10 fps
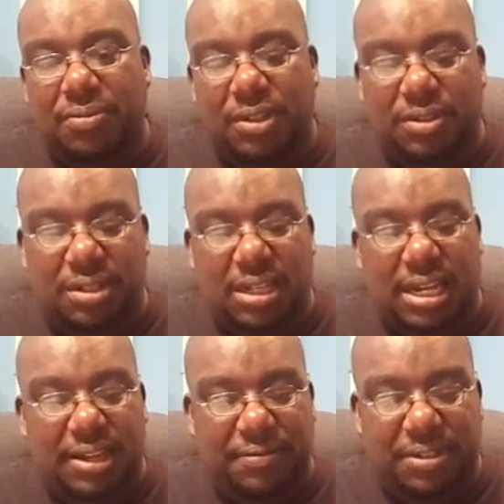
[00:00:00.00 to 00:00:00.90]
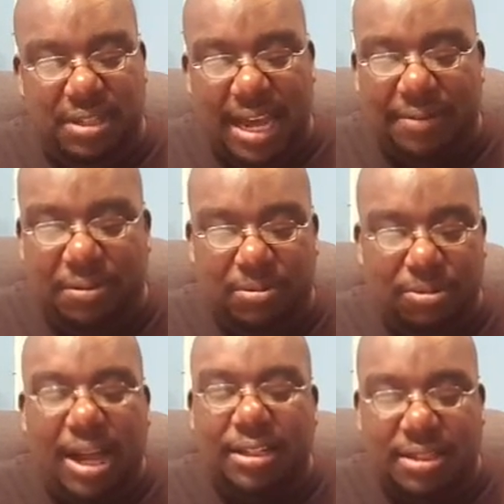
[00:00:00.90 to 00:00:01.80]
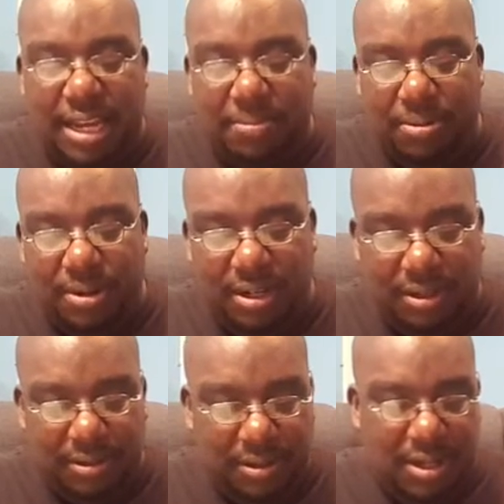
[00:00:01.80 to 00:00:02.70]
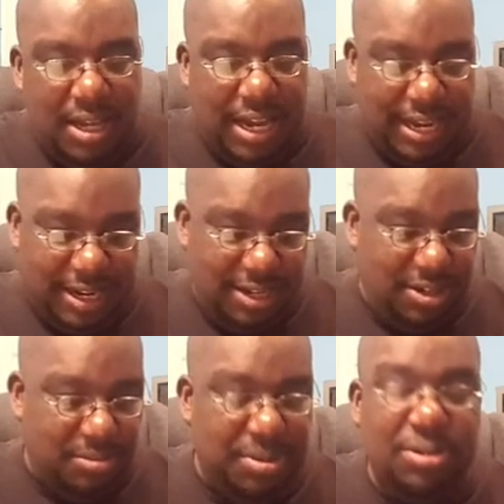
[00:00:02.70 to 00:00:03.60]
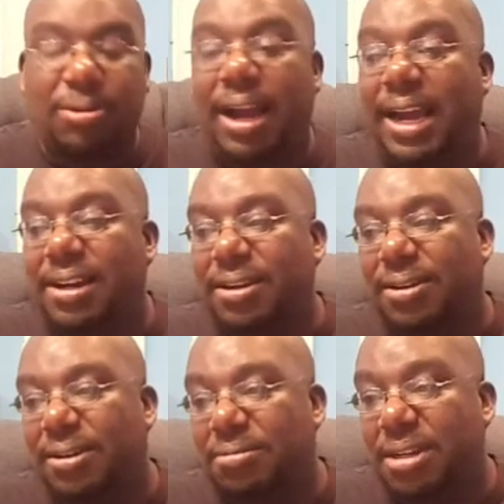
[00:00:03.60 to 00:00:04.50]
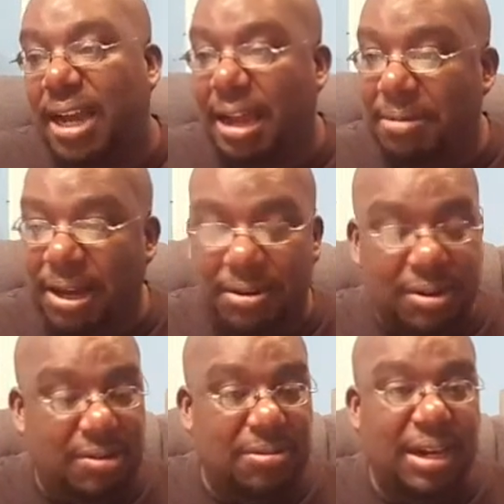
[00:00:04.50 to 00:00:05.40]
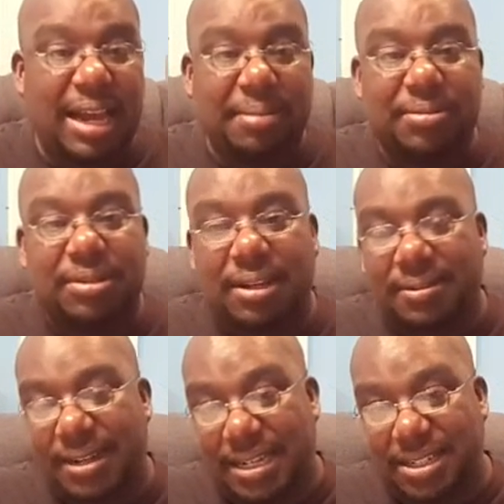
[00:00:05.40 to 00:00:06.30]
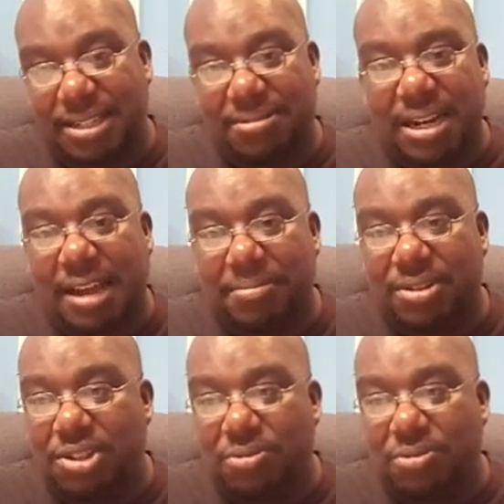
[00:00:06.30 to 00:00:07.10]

You see that? If it's not from a right standpoint. And then you'll be crying to the Lord, what happened? I don't know what happened. Uh, well, i tell you what happened. You